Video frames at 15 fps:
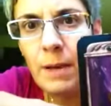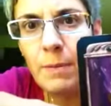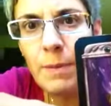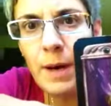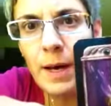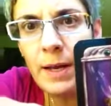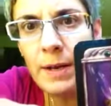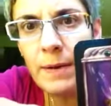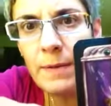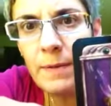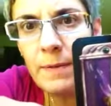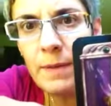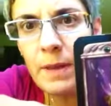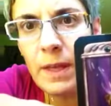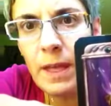but
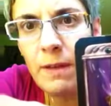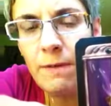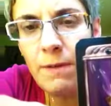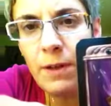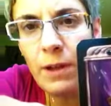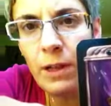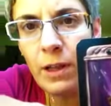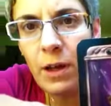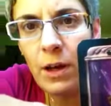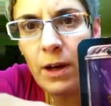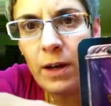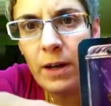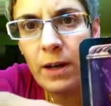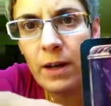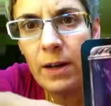if you
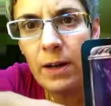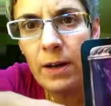look